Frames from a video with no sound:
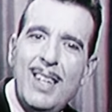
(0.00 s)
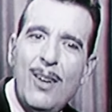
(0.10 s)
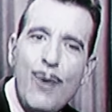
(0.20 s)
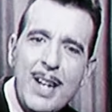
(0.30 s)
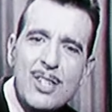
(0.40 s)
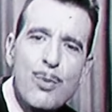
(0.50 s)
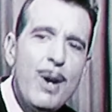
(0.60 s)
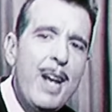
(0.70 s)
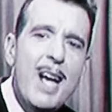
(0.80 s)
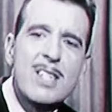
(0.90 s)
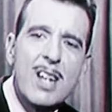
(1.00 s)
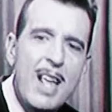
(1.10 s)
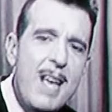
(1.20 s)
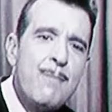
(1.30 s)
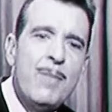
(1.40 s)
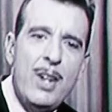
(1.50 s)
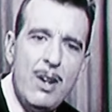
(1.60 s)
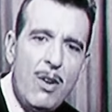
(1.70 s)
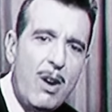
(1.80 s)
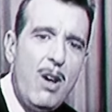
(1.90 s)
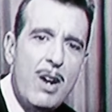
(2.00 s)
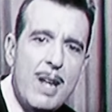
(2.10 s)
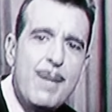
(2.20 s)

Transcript: Which, when I slammed the door on him,